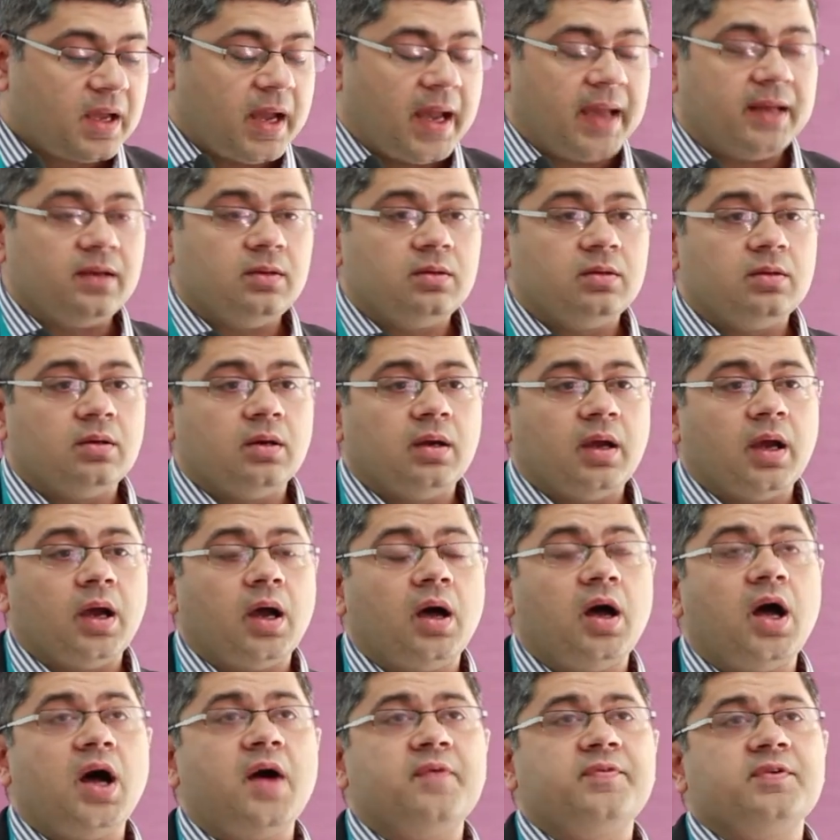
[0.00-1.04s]
And
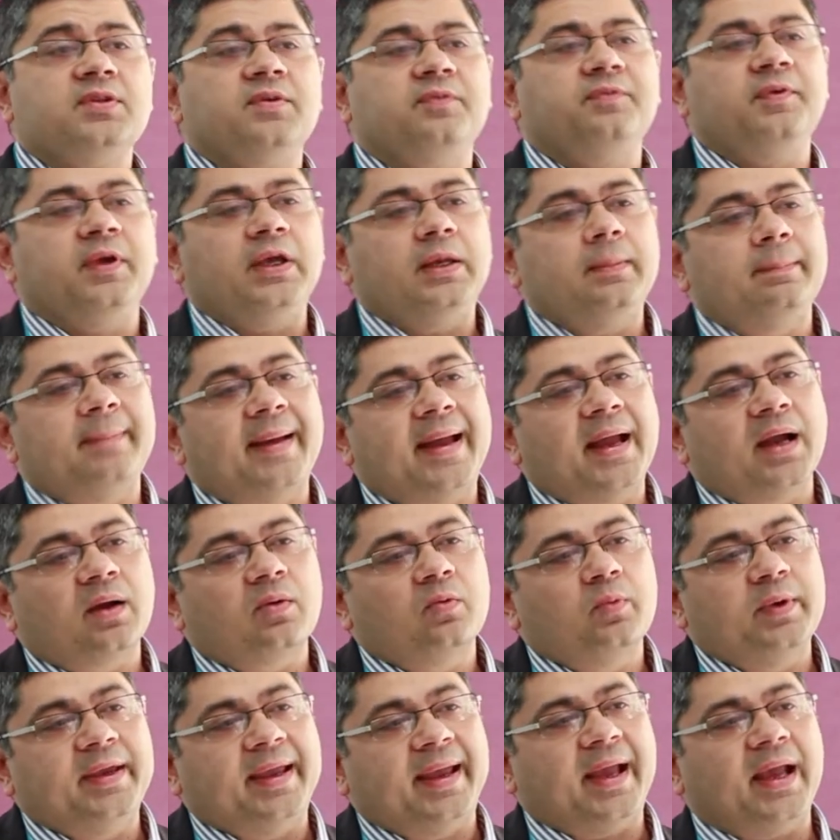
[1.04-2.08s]
after the feedback
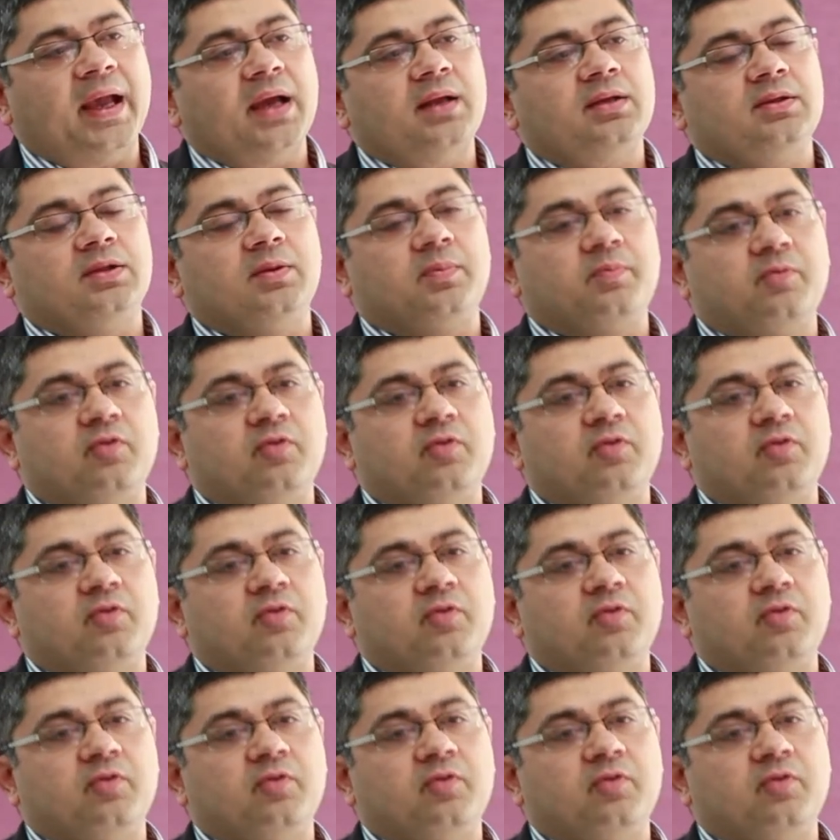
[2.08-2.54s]
we had